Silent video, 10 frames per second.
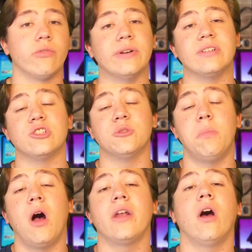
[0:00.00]
or rent a
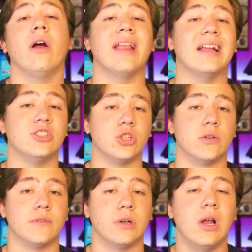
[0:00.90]
spot on that
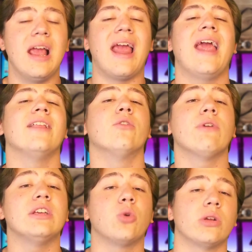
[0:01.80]
server, and the
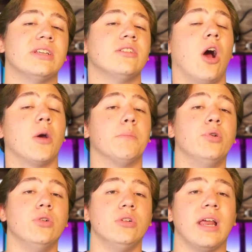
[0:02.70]
resources are
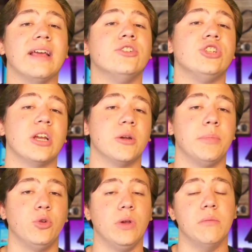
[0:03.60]
pooled and shared
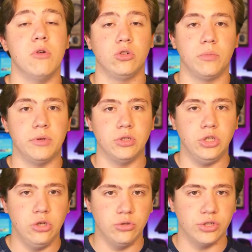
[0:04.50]
between multiple
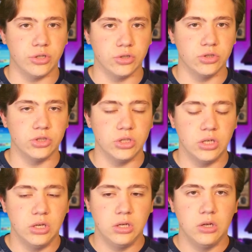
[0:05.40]
users.
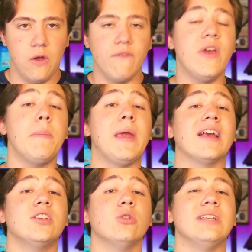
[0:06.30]

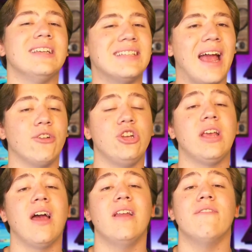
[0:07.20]
VPS hosting is actually
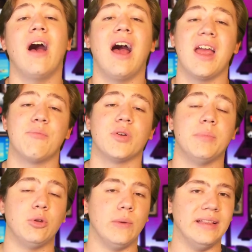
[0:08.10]
kind of a hybrid
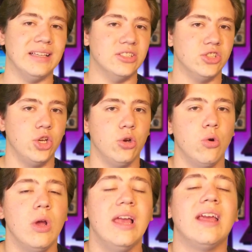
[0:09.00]
between these
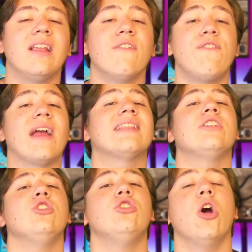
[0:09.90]
two in the fact
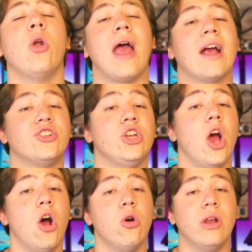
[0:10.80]
that you don't actually
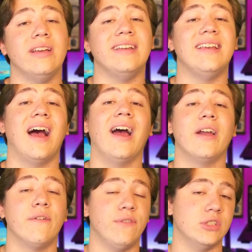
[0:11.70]
own an
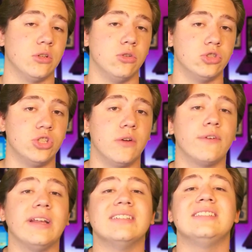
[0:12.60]
entire physical
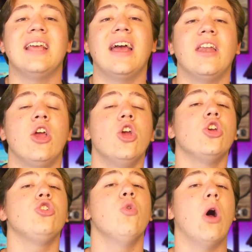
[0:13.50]
server. Instead,
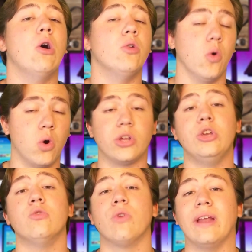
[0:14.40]
you own or
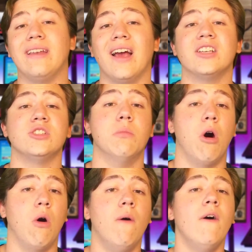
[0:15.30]
you rent a
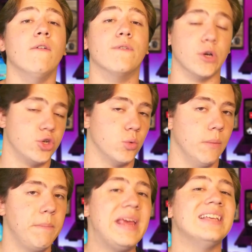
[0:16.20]
small
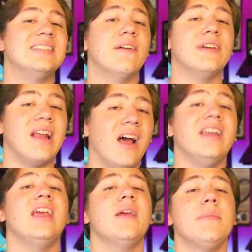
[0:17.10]
virtual piece of it,
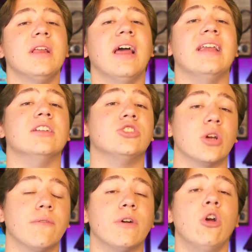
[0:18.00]
an emulated
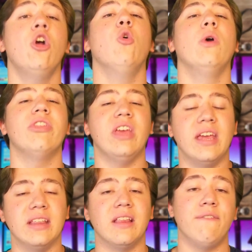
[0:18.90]
server
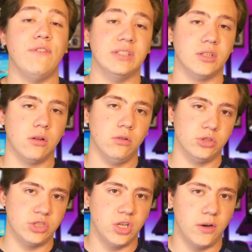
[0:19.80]
within the physical
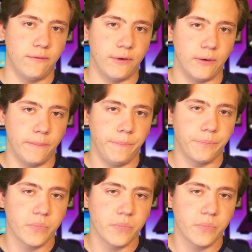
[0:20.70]
server.